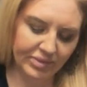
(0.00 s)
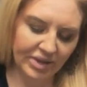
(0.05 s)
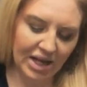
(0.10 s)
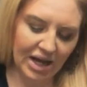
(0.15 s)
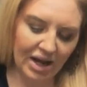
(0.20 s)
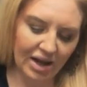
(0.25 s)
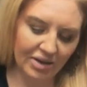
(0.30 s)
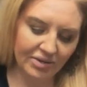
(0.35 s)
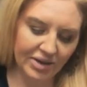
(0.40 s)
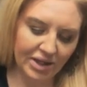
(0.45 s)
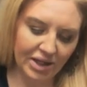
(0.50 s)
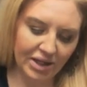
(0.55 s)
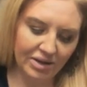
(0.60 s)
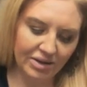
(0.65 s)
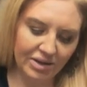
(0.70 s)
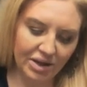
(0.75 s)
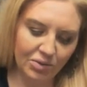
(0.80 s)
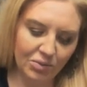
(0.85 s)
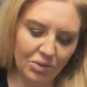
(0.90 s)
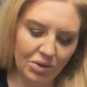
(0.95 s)
yeah they
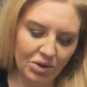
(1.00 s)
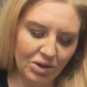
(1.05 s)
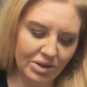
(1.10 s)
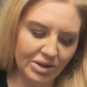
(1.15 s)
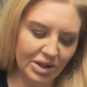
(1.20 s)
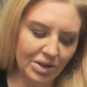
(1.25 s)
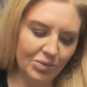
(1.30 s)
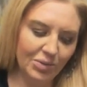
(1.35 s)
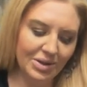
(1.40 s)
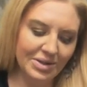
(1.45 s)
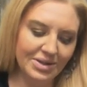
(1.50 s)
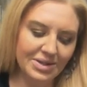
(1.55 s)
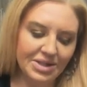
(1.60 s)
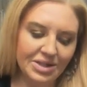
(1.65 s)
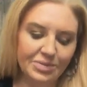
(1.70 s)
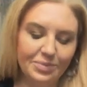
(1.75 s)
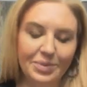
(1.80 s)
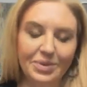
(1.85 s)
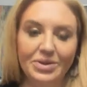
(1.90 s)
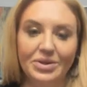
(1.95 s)
they want they want
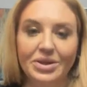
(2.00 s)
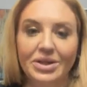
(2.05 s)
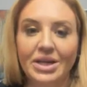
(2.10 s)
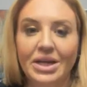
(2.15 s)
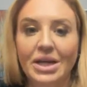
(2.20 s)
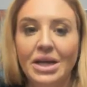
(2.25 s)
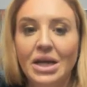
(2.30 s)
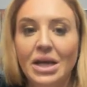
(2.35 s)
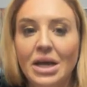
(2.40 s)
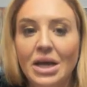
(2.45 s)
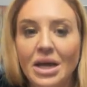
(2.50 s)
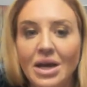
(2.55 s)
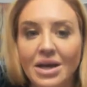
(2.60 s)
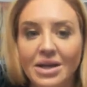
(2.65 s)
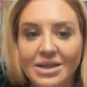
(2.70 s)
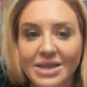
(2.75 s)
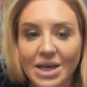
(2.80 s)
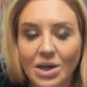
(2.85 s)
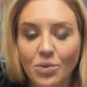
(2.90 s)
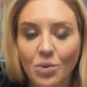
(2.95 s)
stability
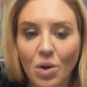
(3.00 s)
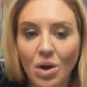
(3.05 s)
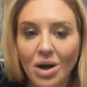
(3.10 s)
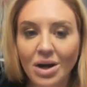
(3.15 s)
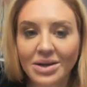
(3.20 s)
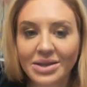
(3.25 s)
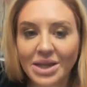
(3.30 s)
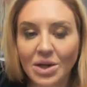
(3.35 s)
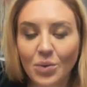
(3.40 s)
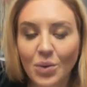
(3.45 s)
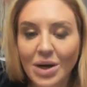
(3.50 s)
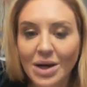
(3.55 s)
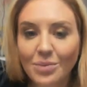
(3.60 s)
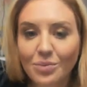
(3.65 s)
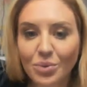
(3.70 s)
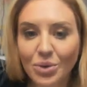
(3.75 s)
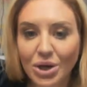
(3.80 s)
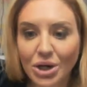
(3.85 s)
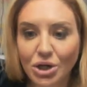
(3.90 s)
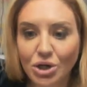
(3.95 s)
they want they want a
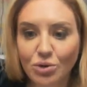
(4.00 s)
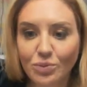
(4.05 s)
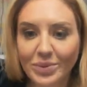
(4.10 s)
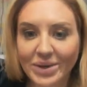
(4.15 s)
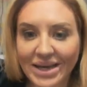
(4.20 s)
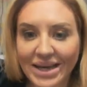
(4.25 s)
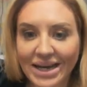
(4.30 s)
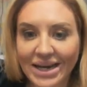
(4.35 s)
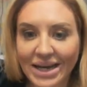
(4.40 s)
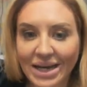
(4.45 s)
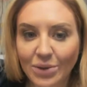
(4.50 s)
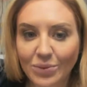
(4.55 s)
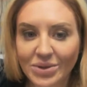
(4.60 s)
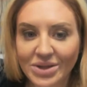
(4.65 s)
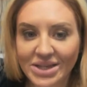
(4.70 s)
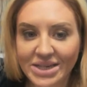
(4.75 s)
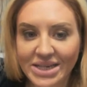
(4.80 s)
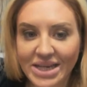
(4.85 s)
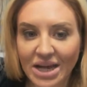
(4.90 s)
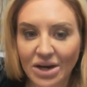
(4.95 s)
brand new beginning
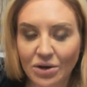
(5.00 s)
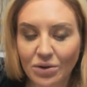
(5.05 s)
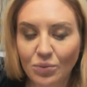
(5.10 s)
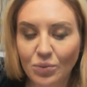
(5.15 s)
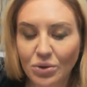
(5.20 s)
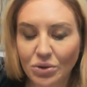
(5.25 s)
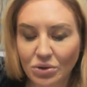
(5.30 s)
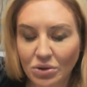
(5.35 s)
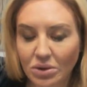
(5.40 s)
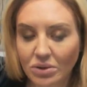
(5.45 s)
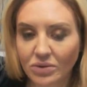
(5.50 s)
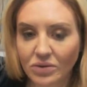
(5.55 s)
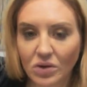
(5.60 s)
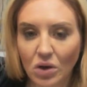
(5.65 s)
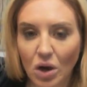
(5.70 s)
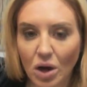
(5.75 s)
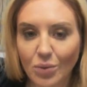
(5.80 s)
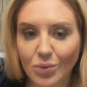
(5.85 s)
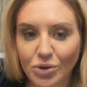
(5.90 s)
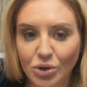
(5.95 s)
with the tenant with
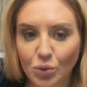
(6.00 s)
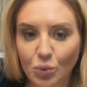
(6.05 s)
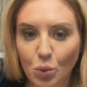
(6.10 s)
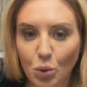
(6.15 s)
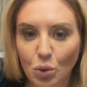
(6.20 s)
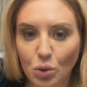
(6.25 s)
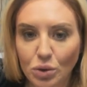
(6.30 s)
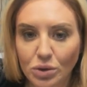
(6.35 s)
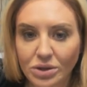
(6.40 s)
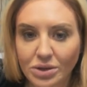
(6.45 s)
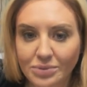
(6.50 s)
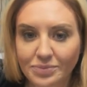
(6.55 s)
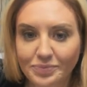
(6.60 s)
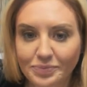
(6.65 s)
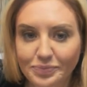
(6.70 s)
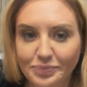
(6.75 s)
sorry with the world